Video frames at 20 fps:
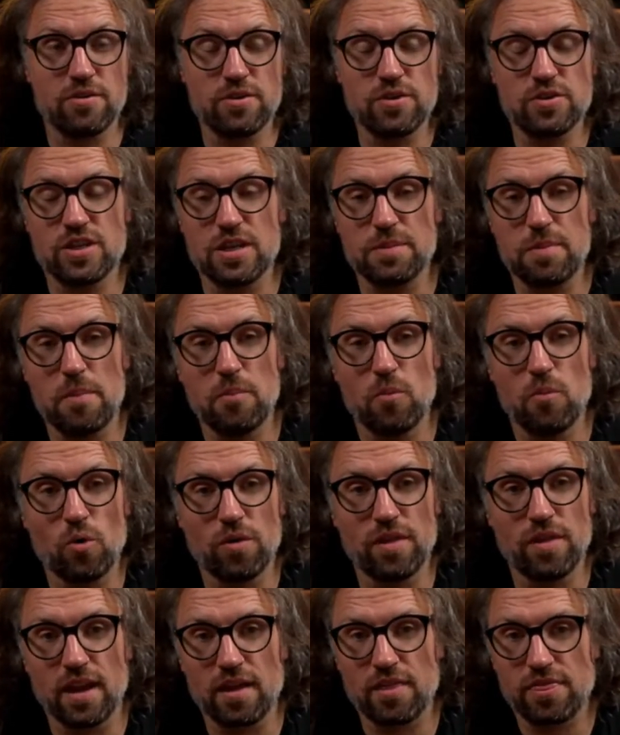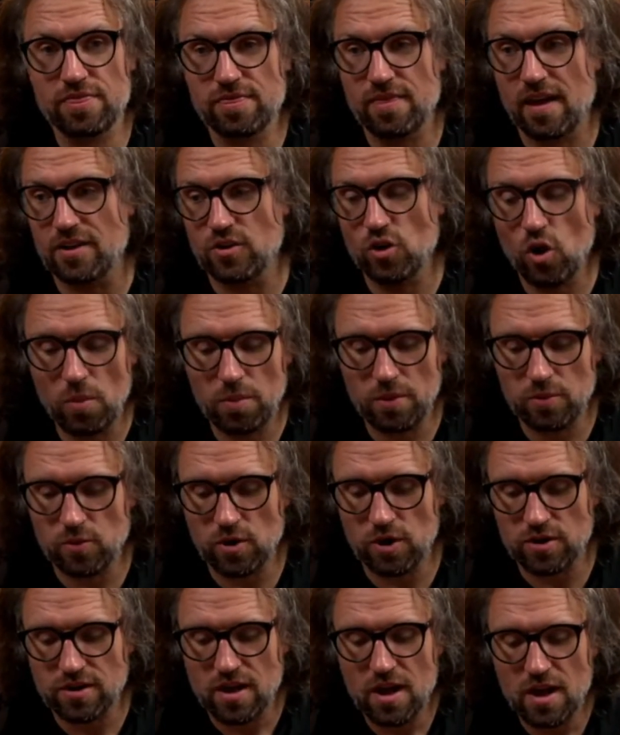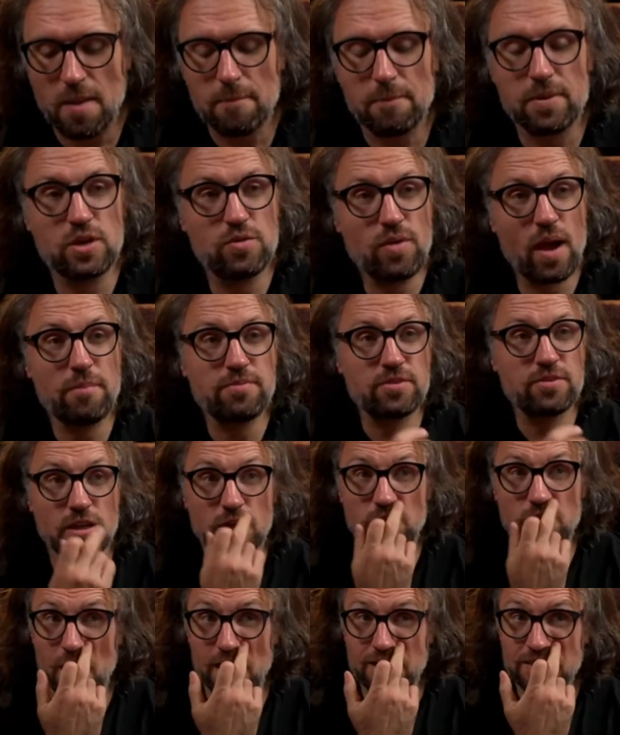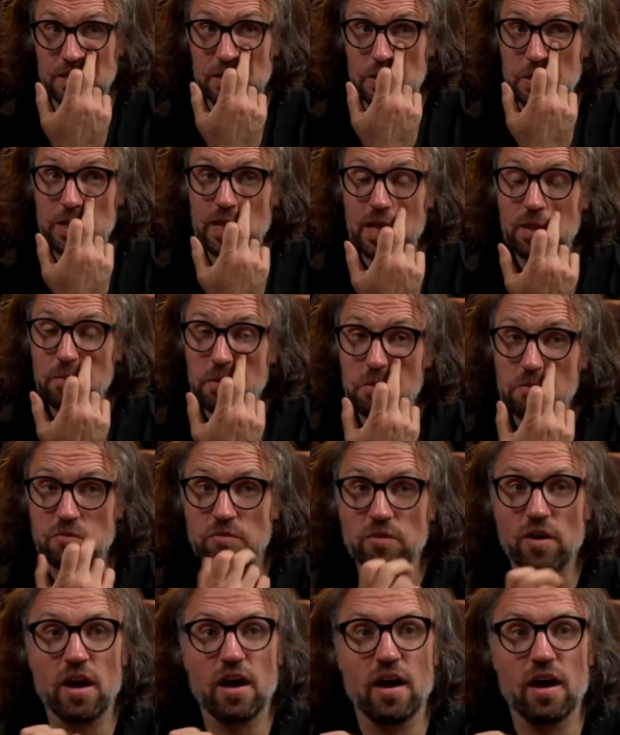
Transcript: used it a bit more than I normally would, but you're absolutely correct. A little bit of,